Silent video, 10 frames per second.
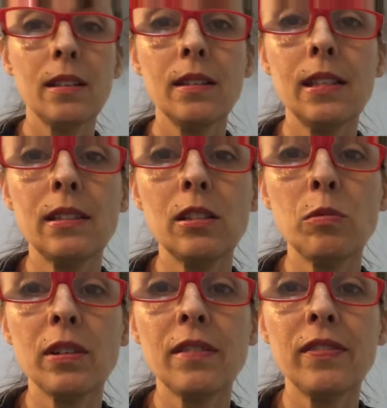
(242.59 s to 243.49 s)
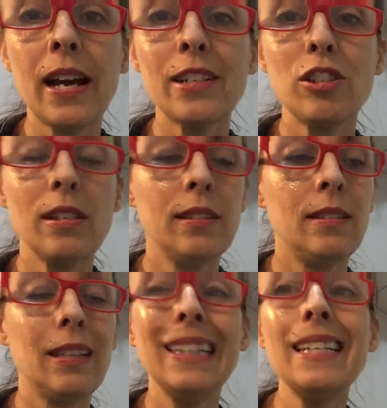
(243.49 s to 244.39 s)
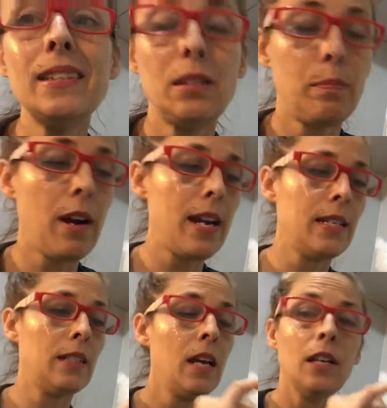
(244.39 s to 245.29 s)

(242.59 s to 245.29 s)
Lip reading: This is where the flash is the least bright.